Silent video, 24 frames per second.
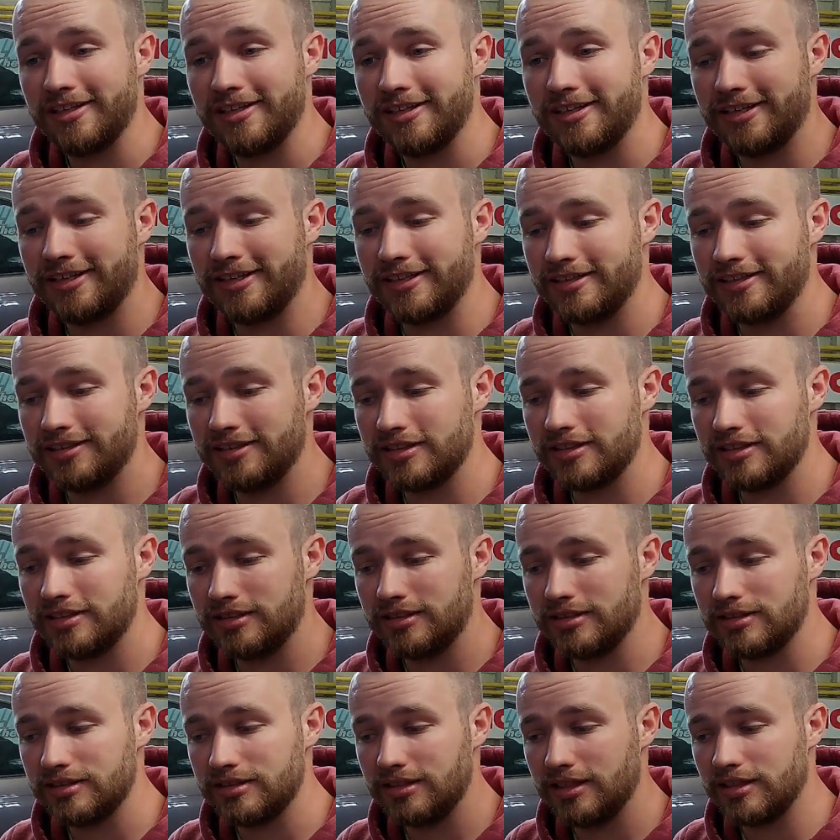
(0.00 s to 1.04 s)
And
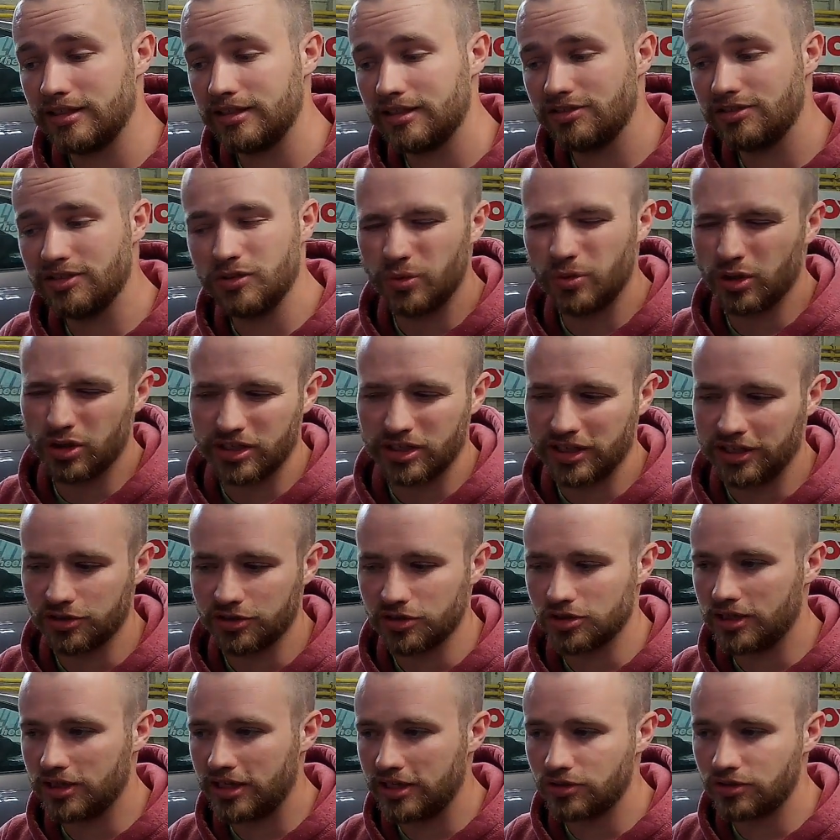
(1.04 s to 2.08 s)
yeah, that didn't work out,
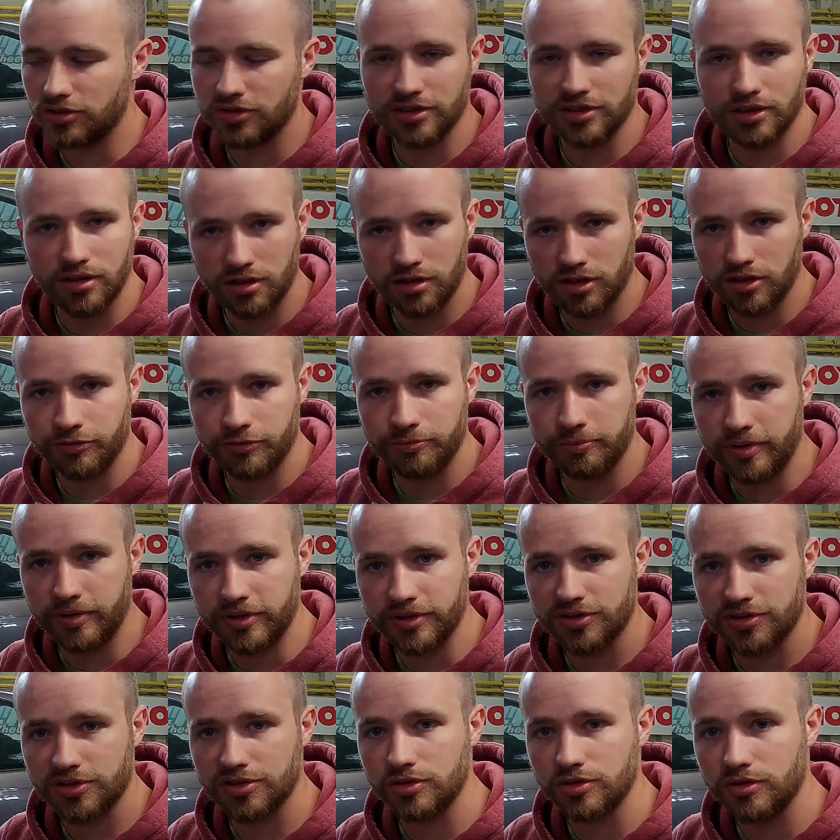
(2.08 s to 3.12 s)
so I had to sell a lot of
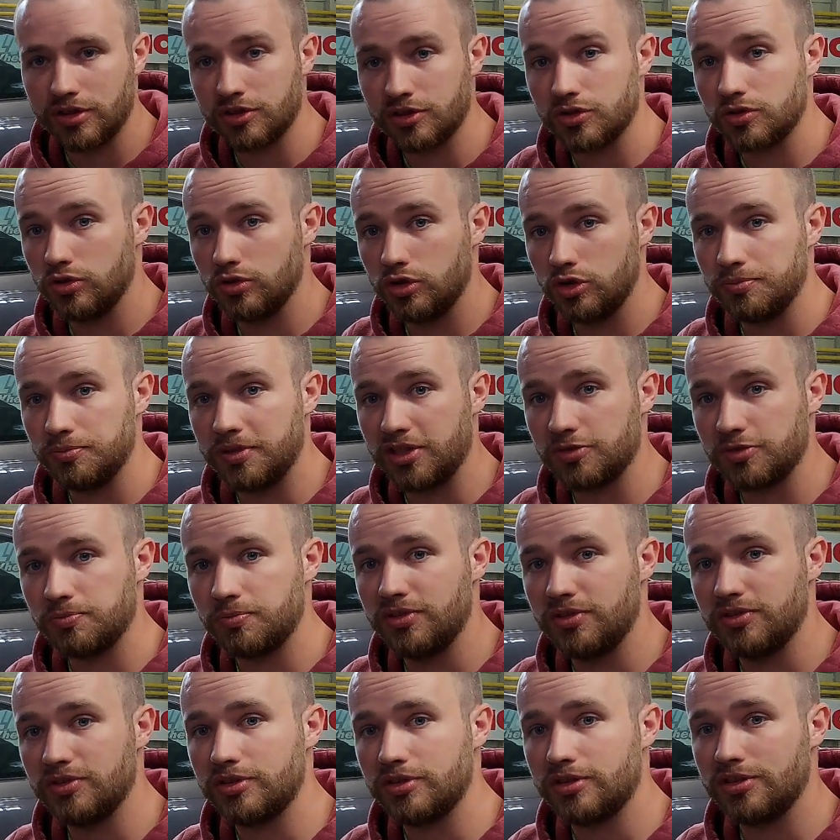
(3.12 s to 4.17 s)
parts. So I sold my
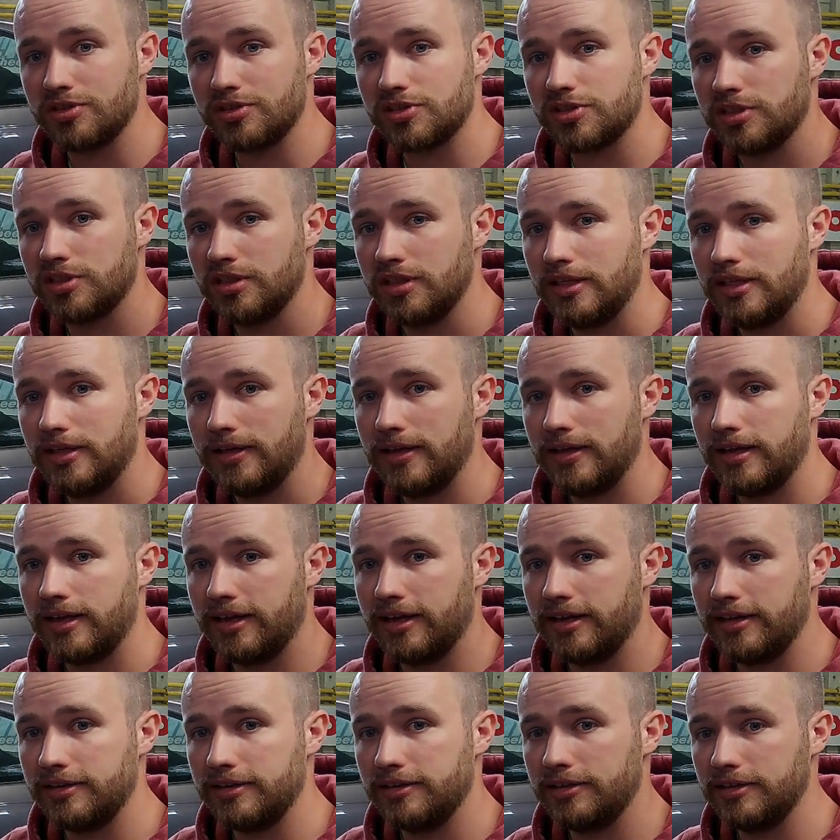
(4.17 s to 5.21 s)
Sprintars
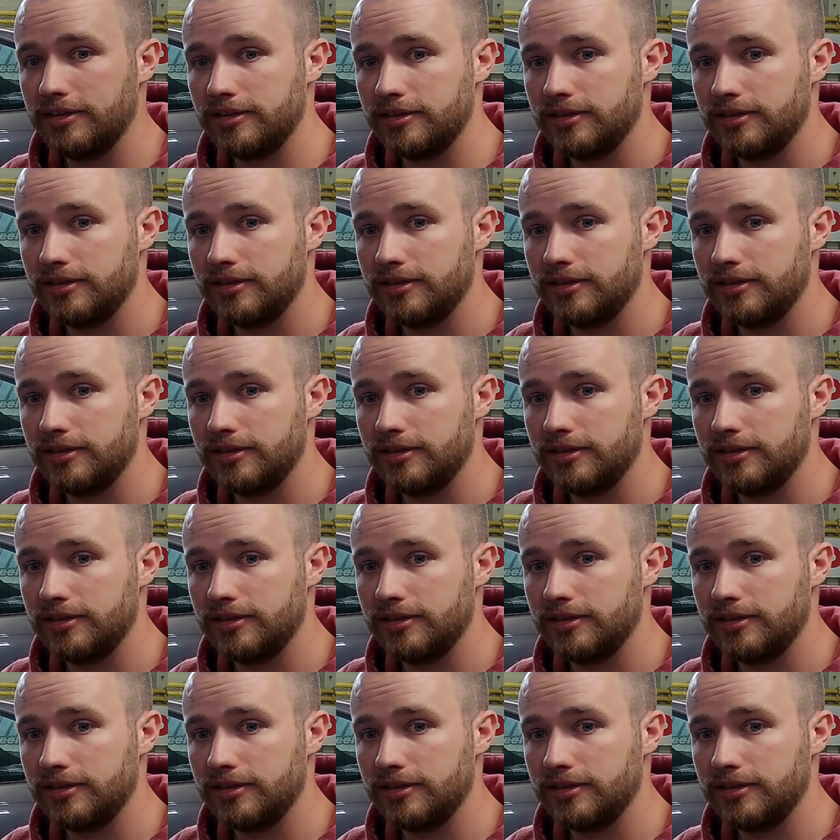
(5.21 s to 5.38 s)
and